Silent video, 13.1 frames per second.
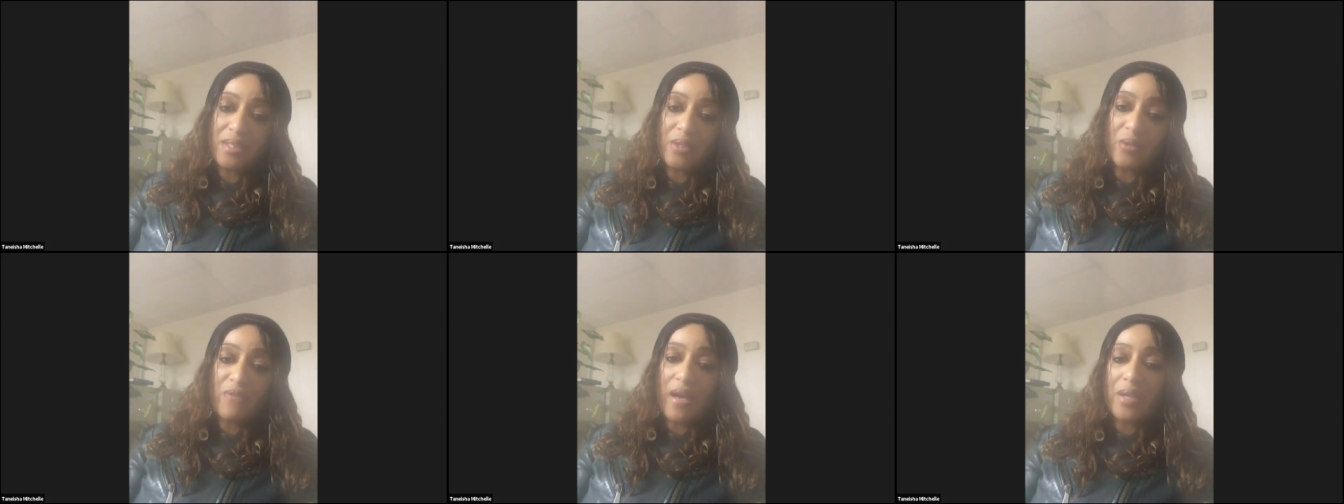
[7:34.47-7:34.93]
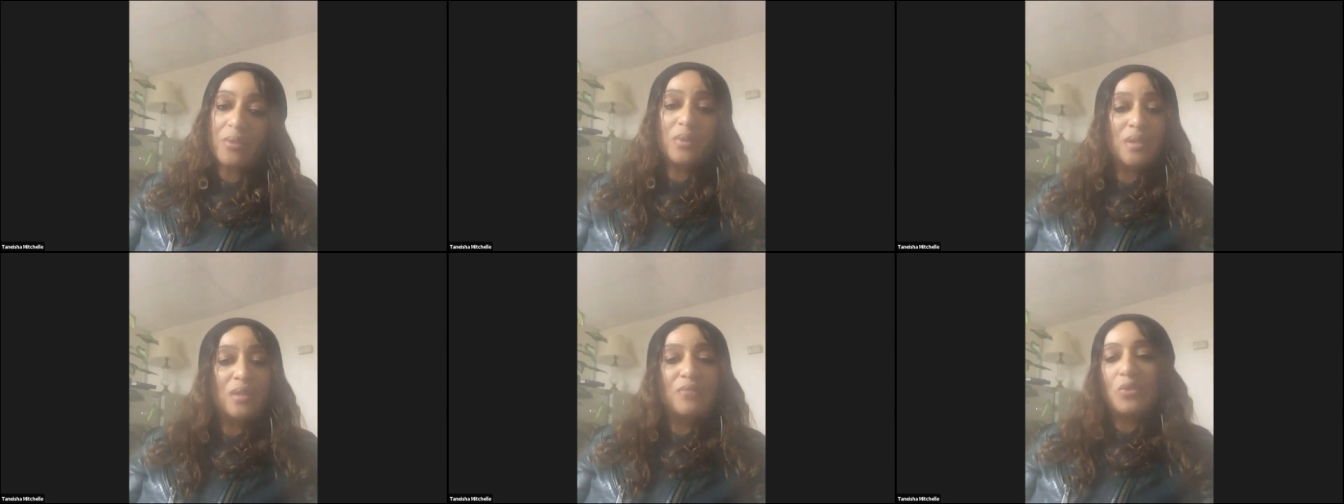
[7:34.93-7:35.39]
So if I
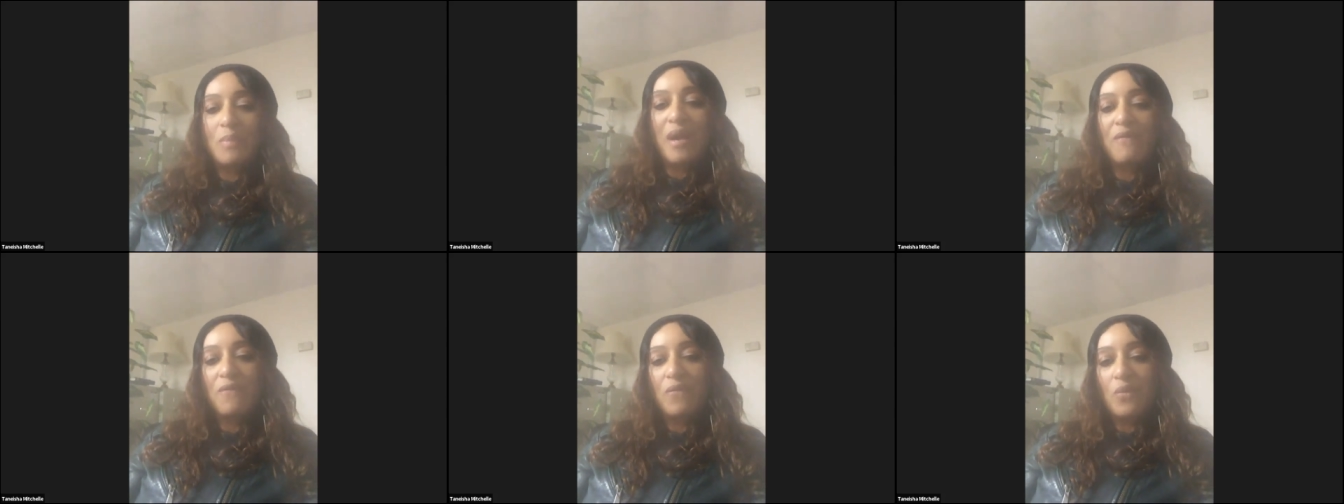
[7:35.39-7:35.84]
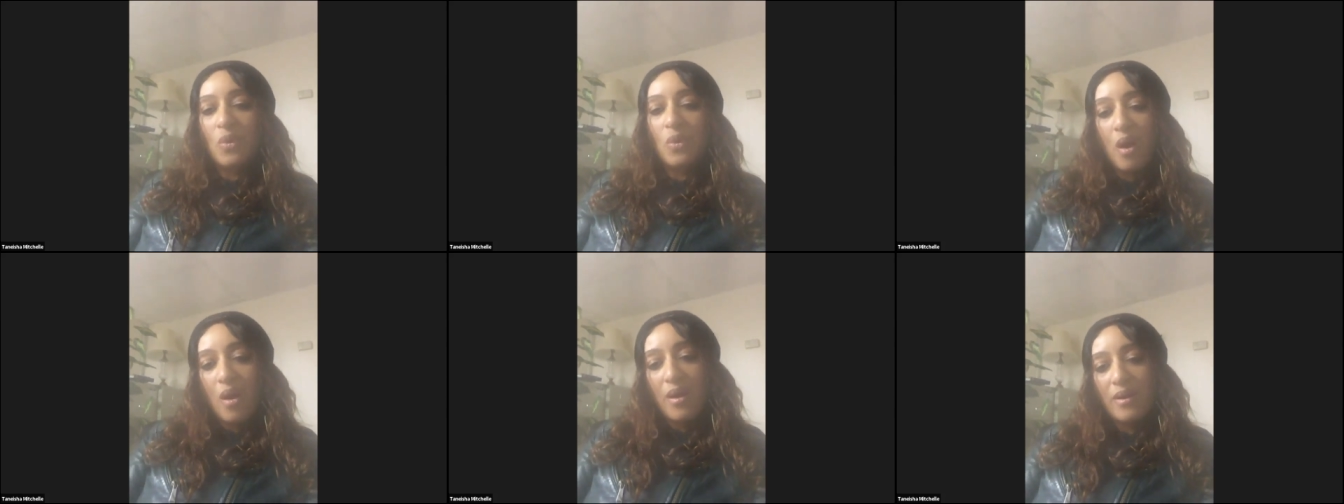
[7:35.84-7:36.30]
don't give you my full
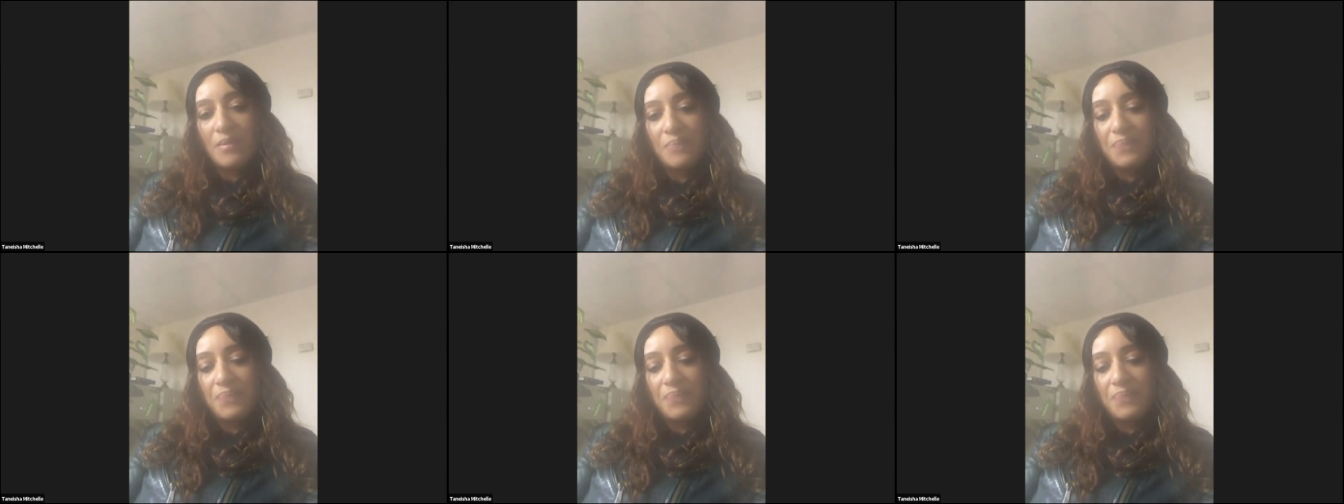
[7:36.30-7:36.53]
heart,